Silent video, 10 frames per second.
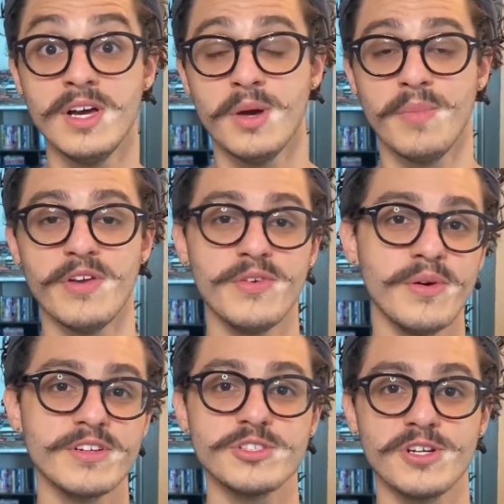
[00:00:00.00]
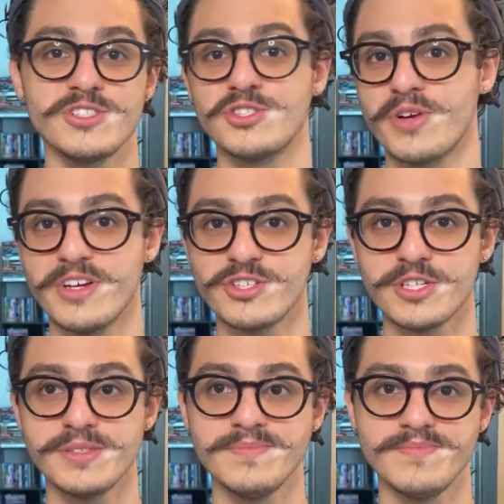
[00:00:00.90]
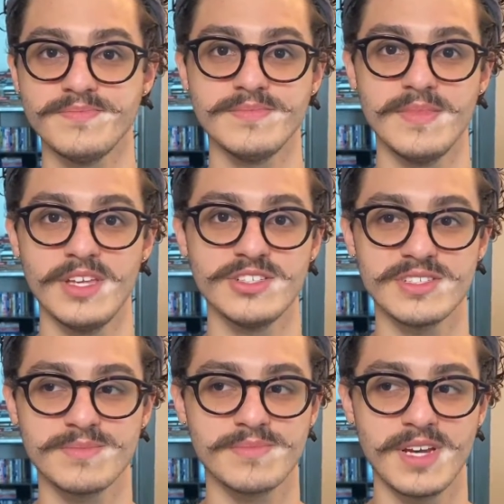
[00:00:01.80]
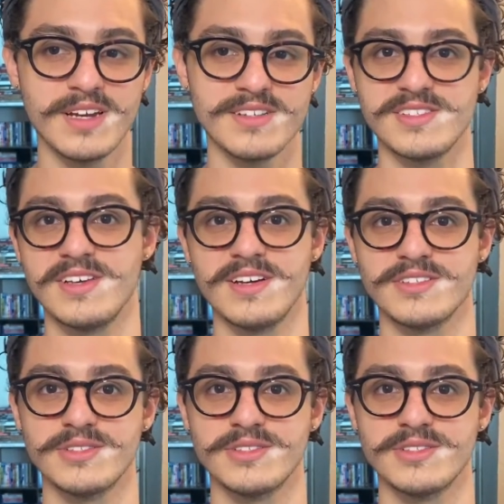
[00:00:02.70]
But if you undercharge a stranger, it just kind of sucks.